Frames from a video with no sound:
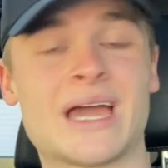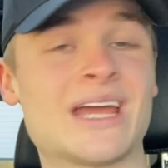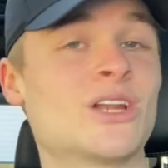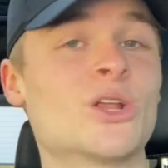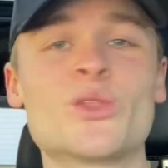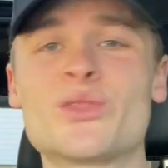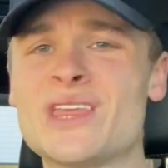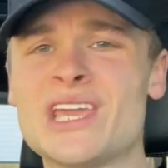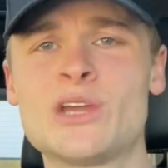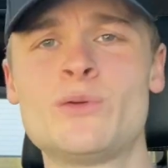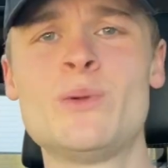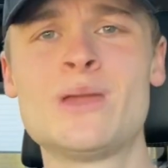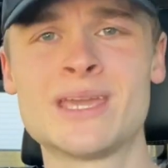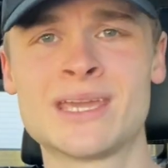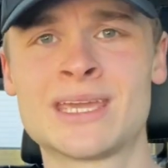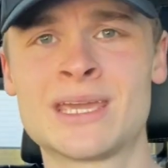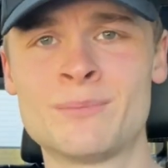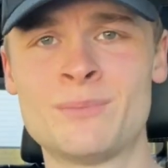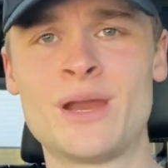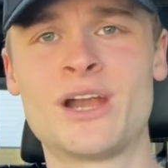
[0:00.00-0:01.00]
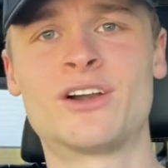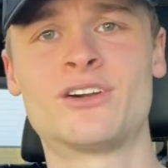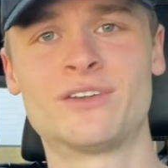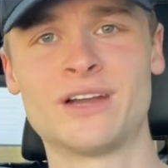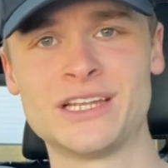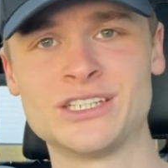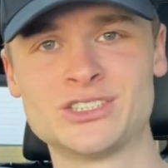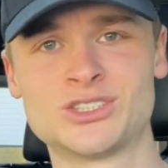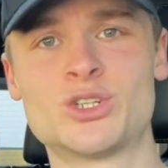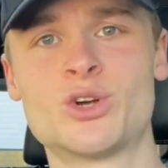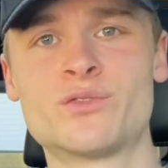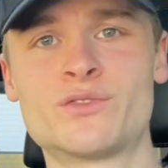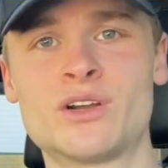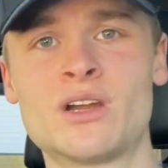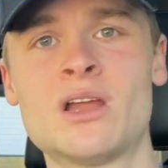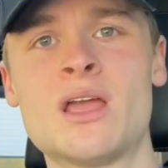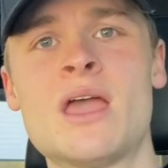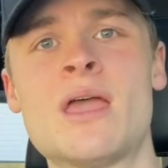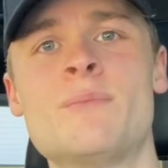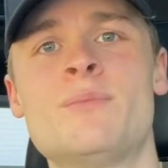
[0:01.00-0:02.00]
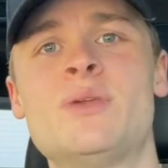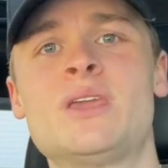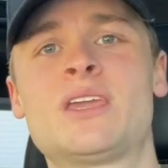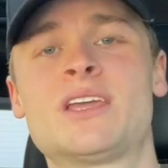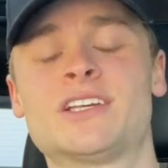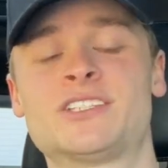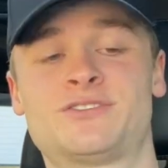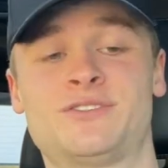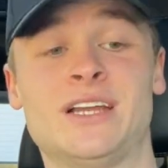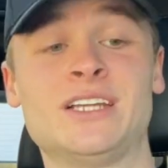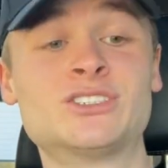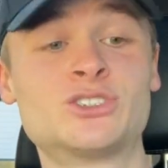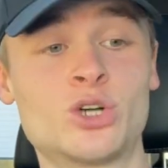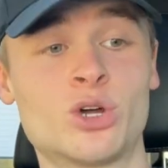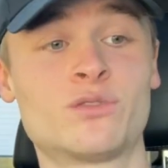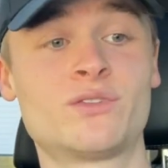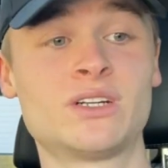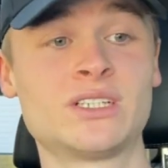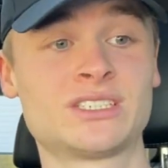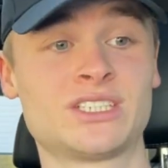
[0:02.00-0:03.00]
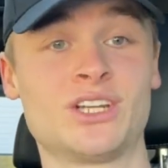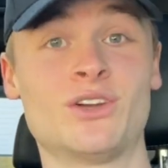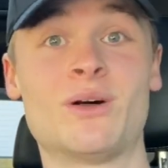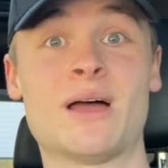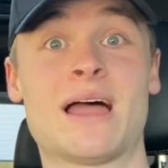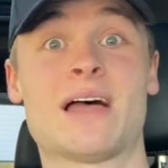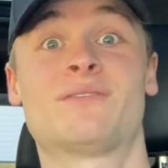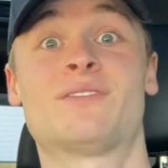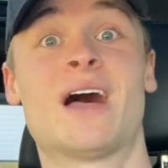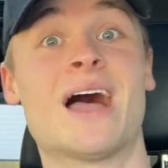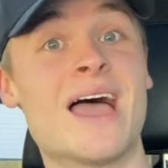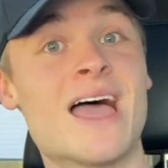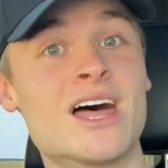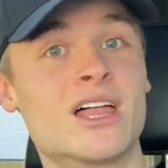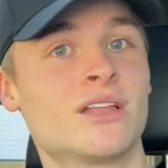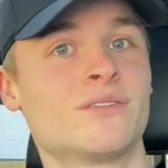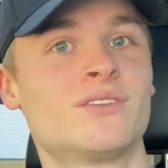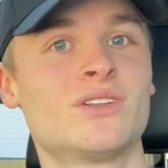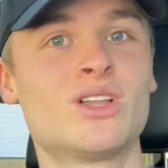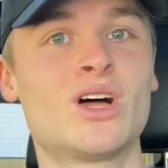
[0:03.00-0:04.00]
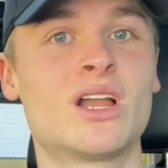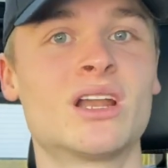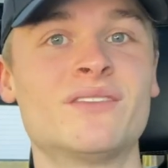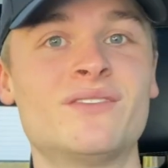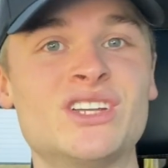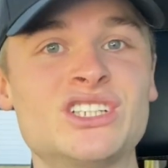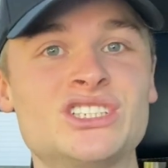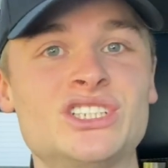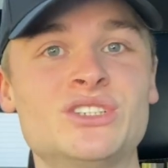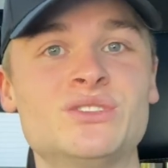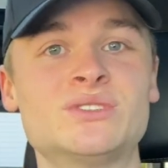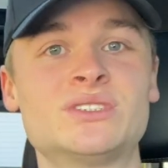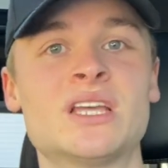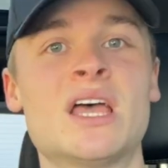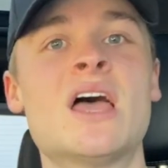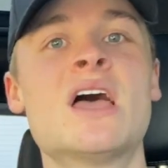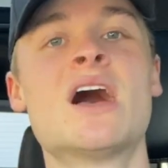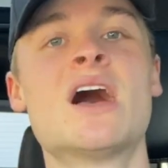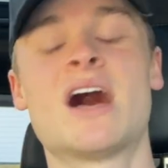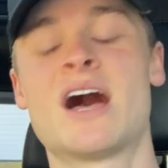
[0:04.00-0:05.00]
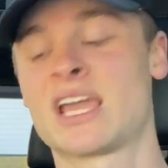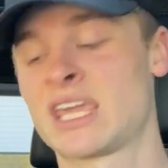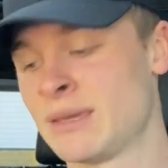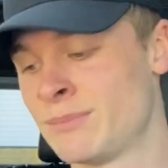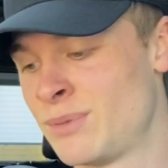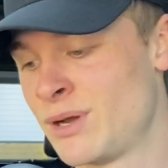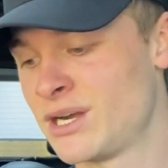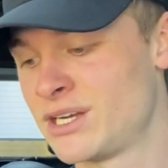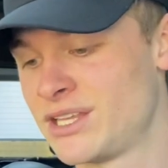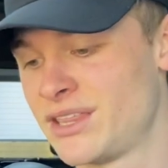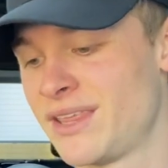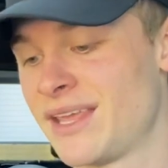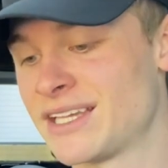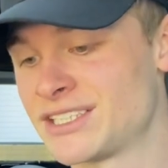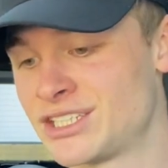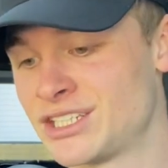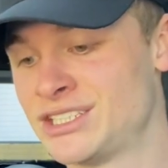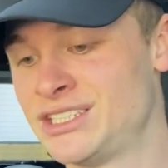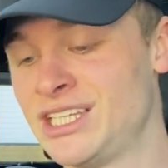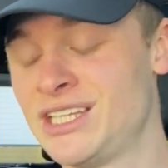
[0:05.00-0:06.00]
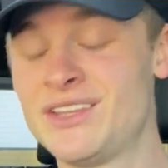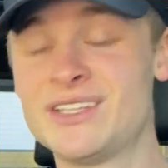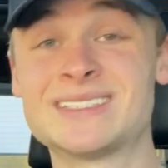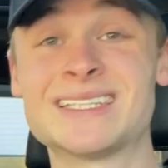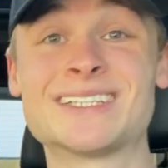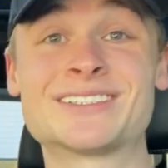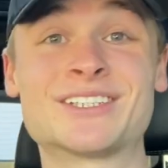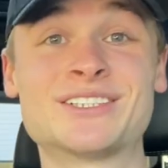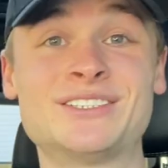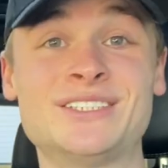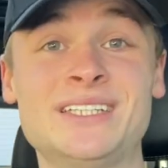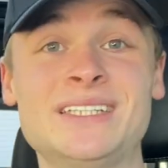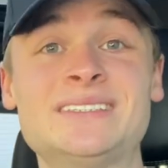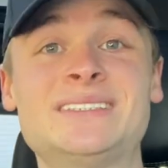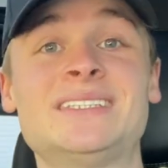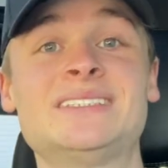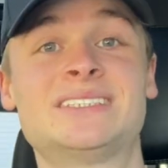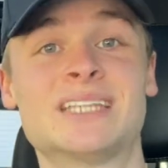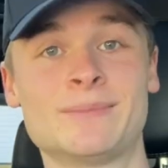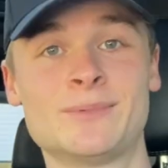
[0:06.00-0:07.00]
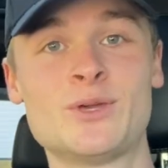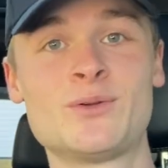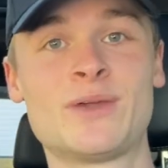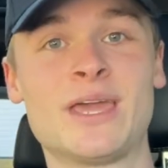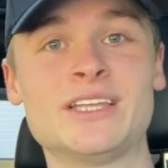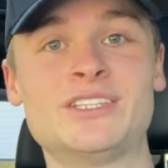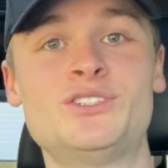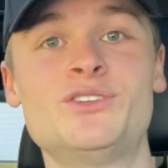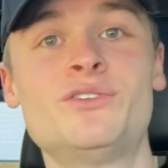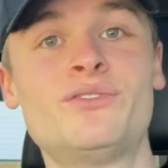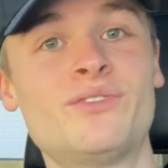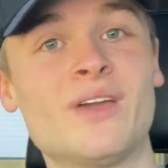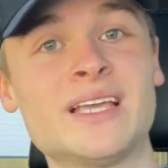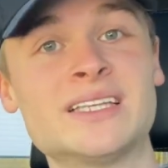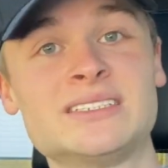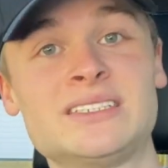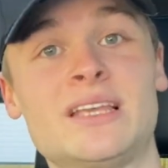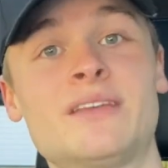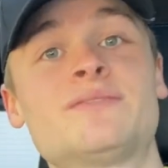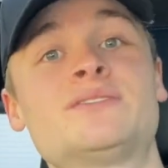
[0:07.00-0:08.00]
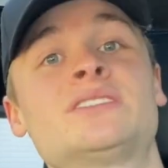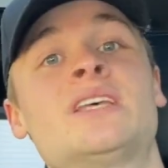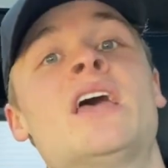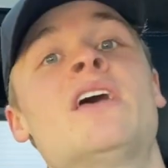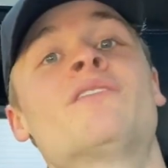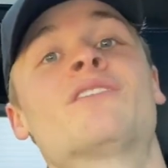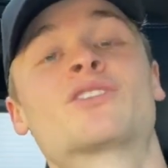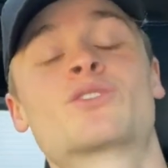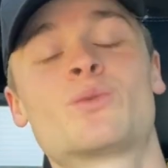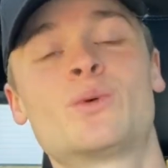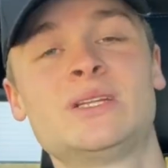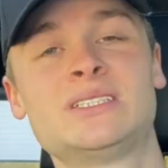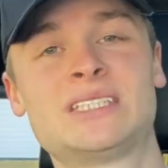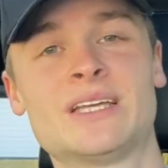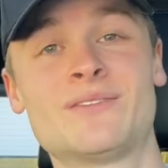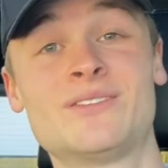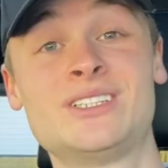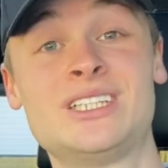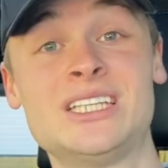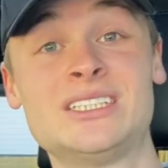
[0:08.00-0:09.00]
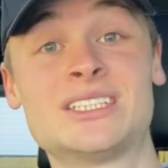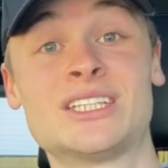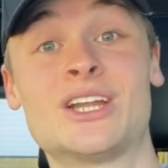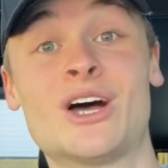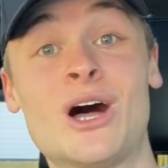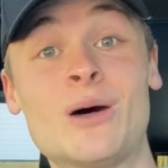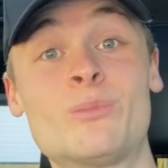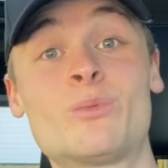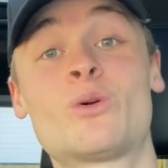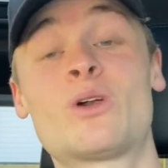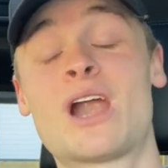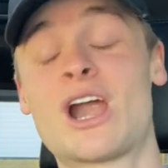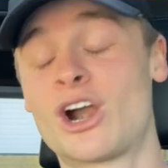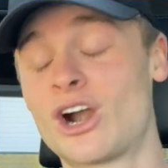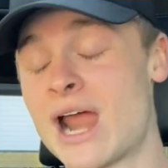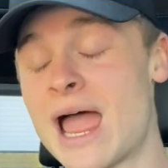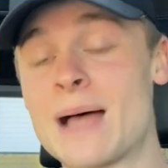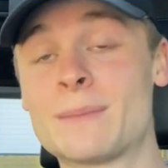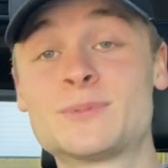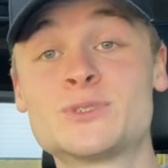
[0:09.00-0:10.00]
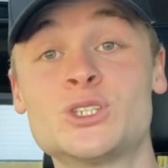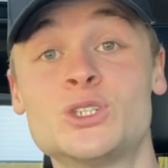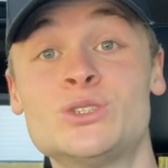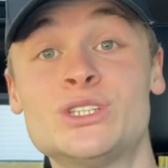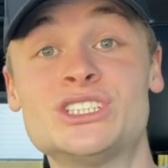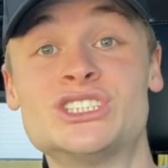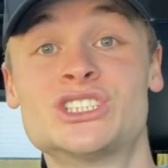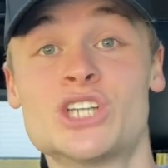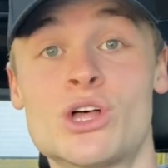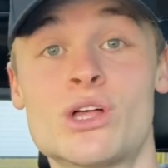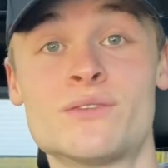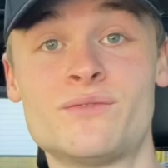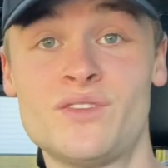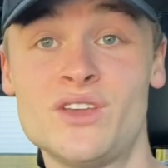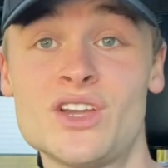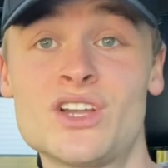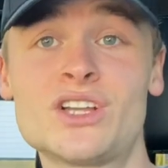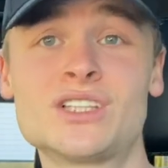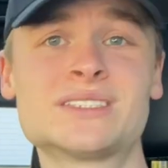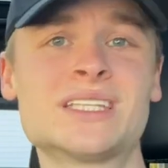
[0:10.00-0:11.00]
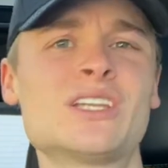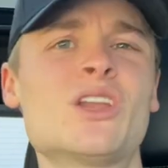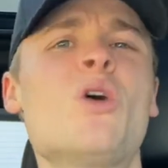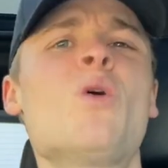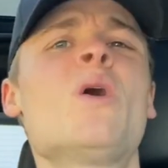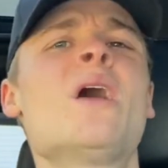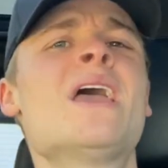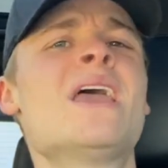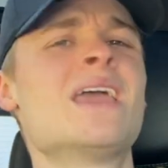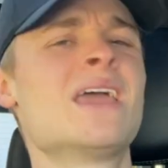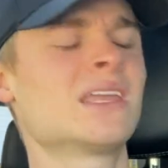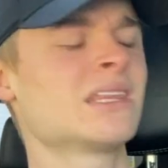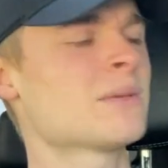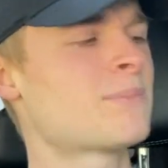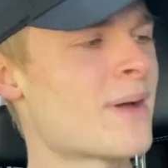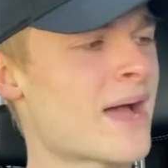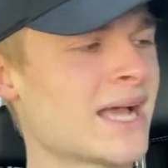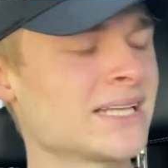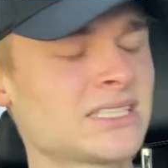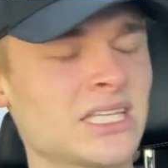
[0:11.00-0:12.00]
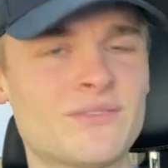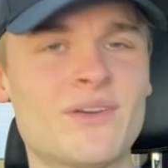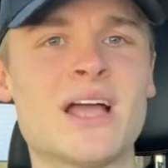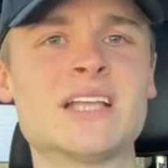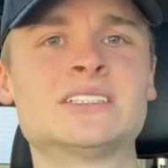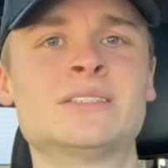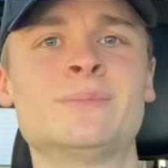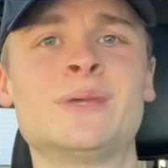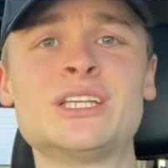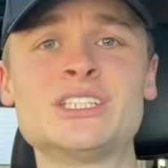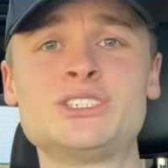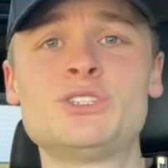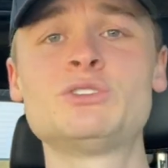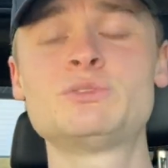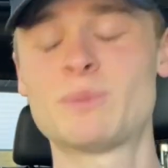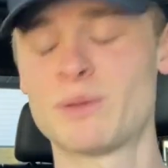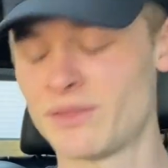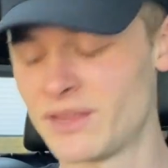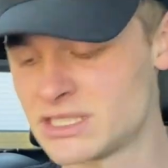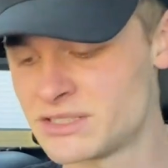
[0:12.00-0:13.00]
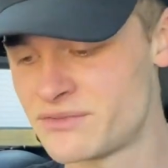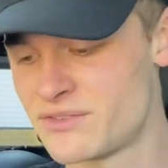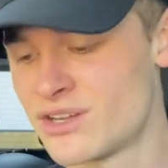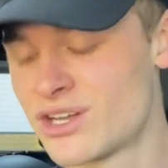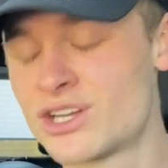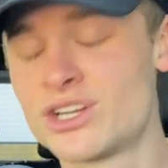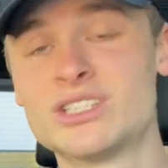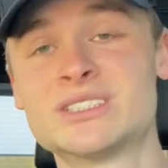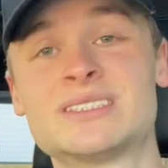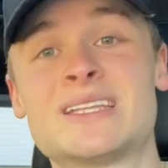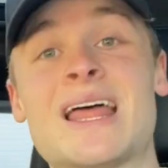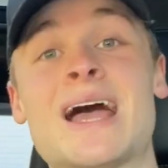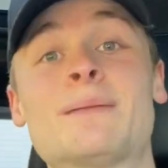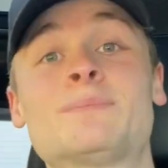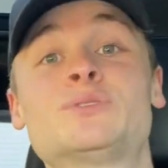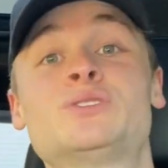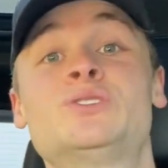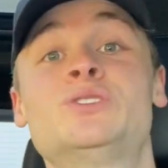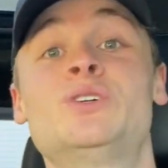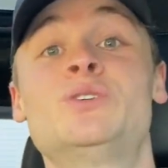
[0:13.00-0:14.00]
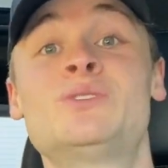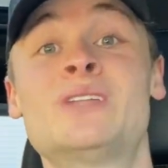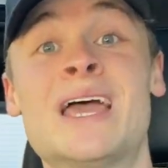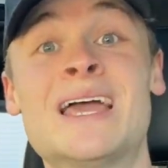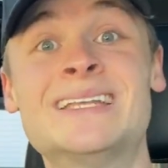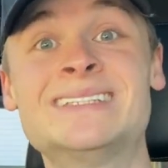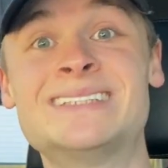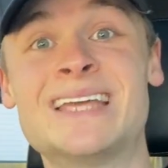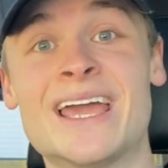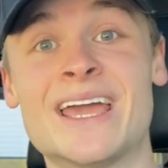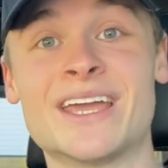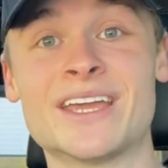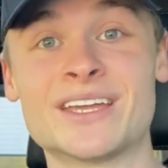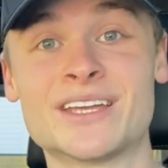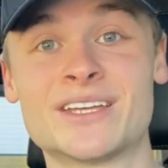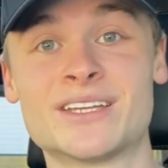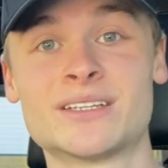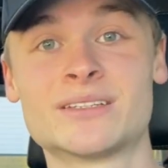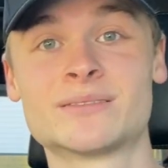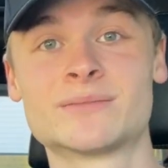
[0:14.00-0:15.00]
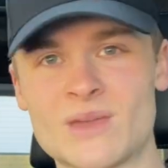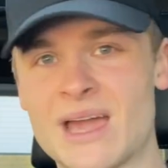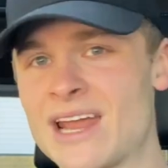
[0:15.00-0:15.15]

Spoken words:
I don't think we can compare Range Rover, because Range Rovers, you know, have a hell of a lot of issues compared to the SRT. These SRTs, the WK2 facelifts, the 2017s and up, are absolutely solid vehicles. I know in the past they've had some issues, but this vehicle is an absolute tank.